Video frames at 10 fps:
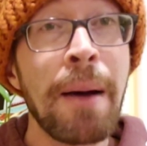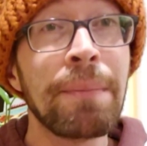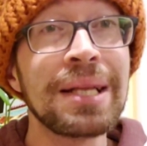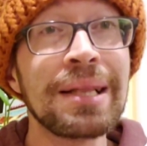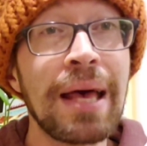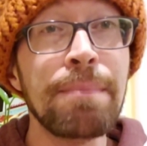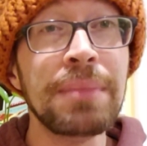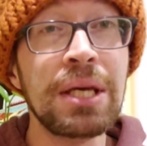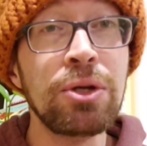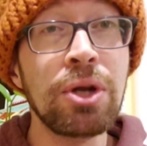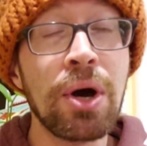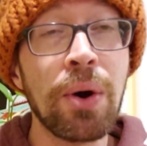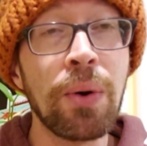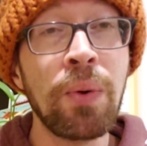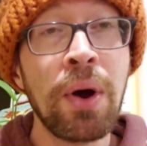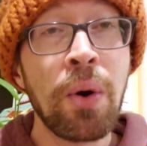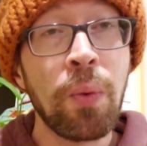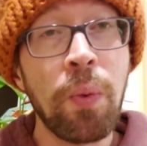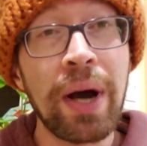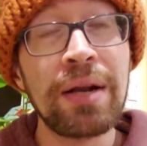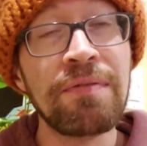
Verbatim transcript: But let me know what